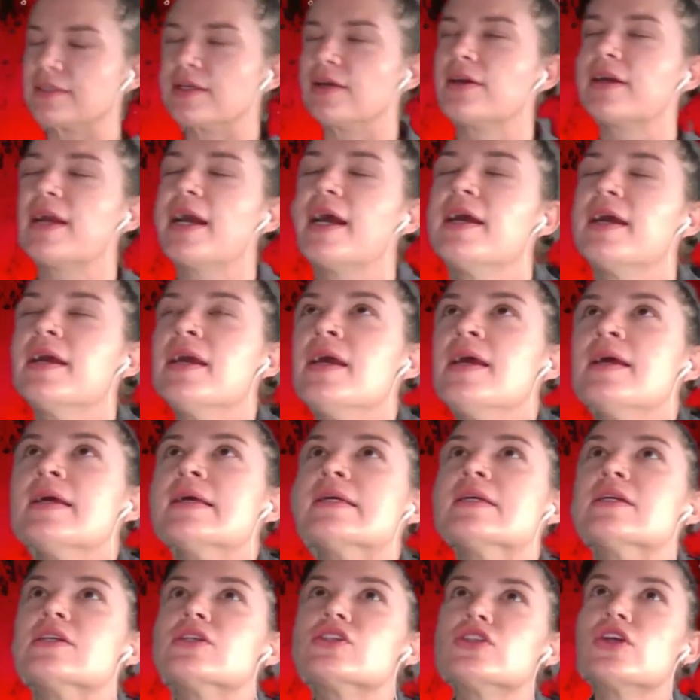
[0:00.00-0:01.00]
Okay,
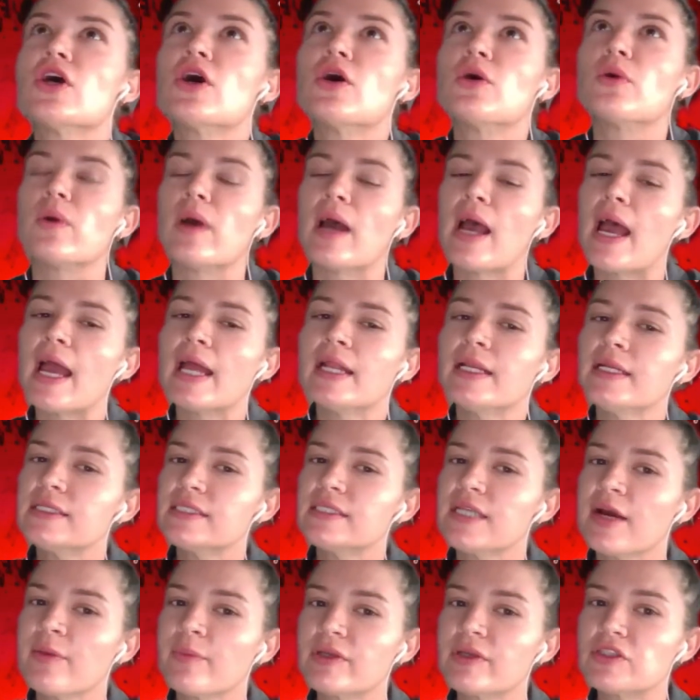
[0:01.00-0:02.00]
so
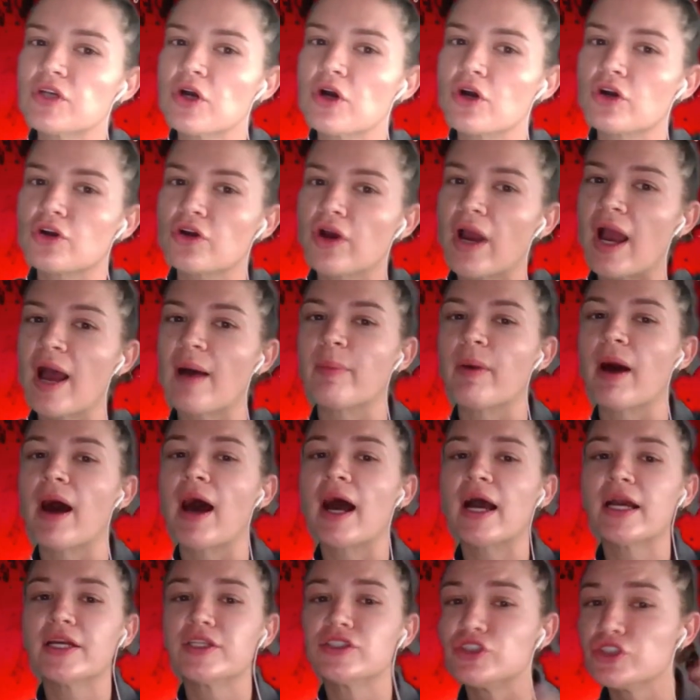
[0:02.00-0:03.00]
anytime we talk crap,
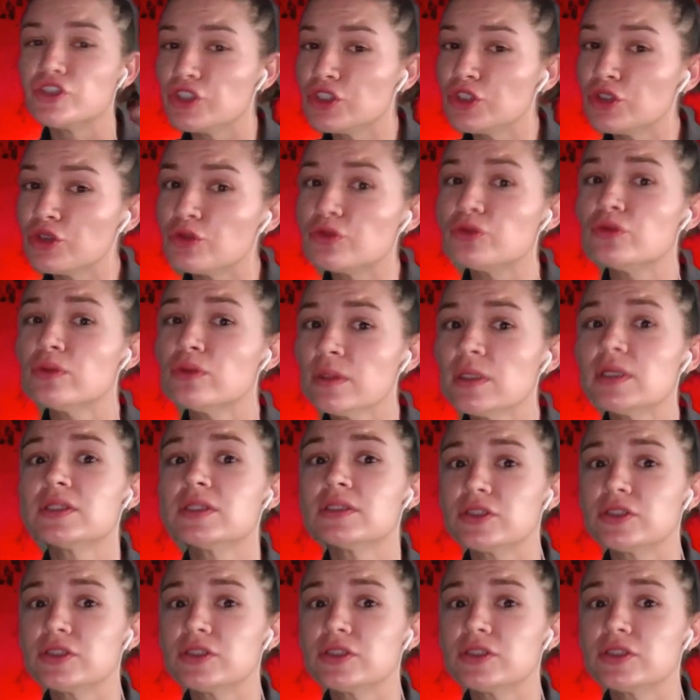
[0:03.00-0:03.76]
I do